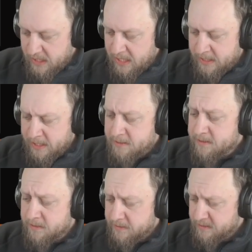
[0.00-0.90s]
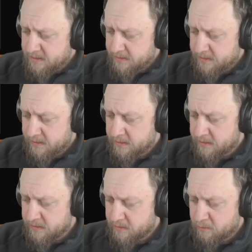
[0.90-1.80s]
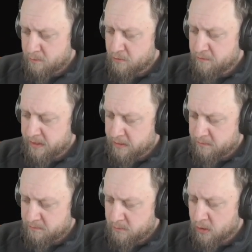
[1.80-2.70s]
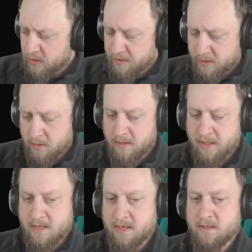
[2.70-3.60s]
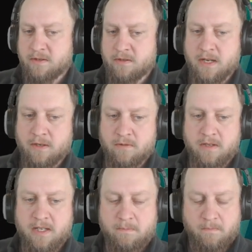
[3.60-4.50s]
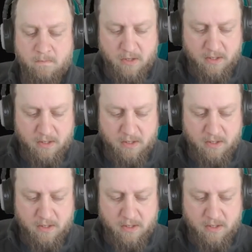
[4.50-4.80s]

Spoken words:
in the sense that it is removing noise and trying to keep what